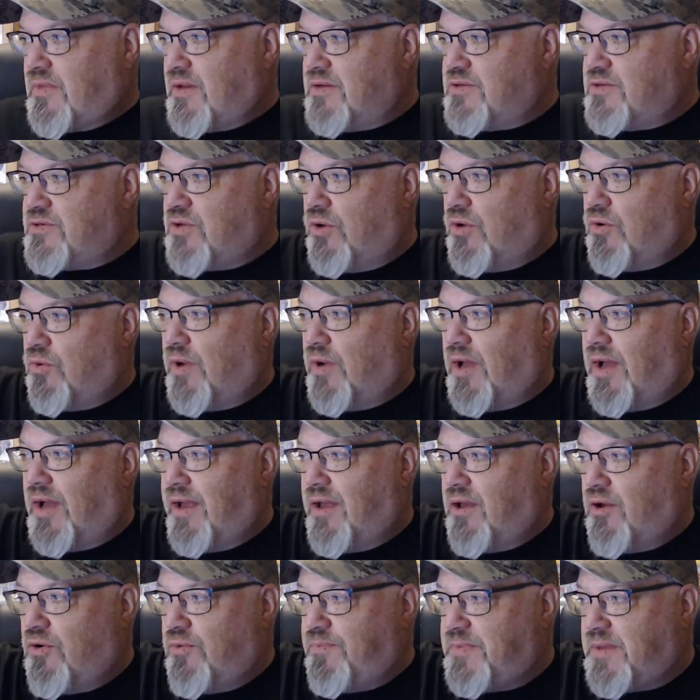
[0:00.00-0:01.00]
So I
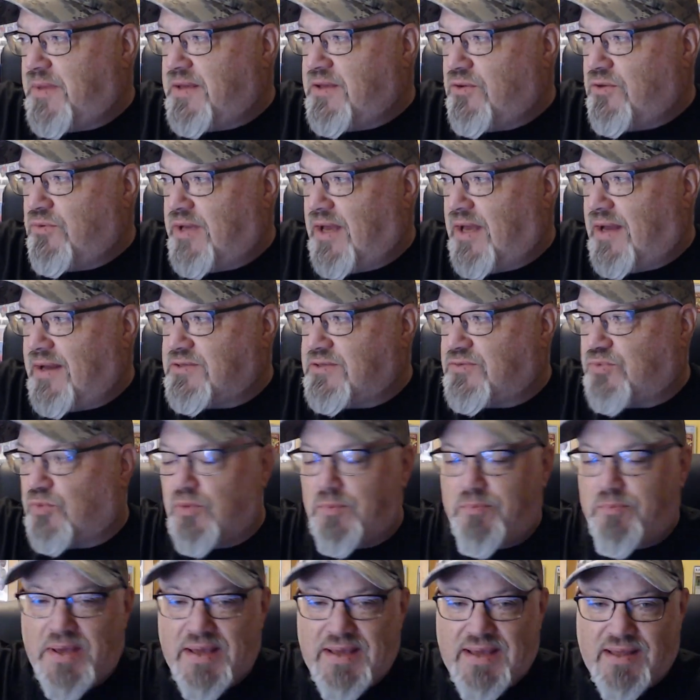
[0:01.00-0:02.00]
hope that you guys will
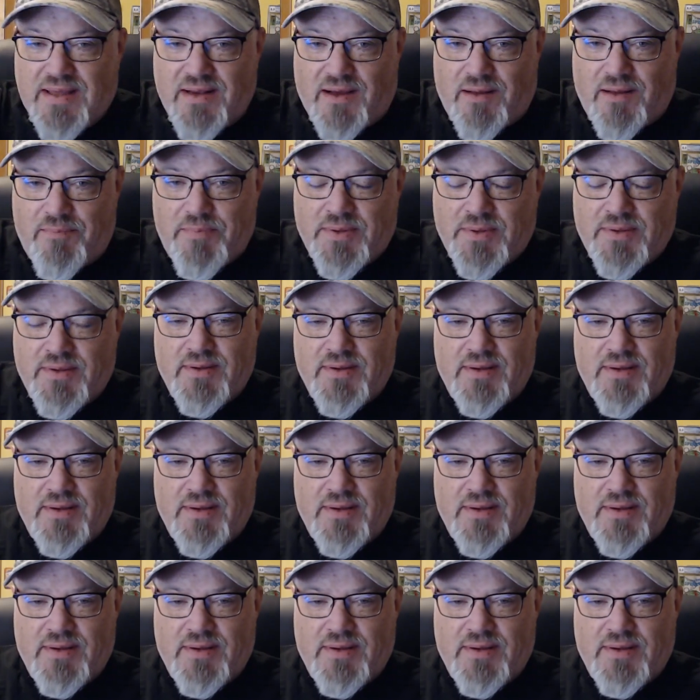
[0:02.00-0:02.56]
pick it up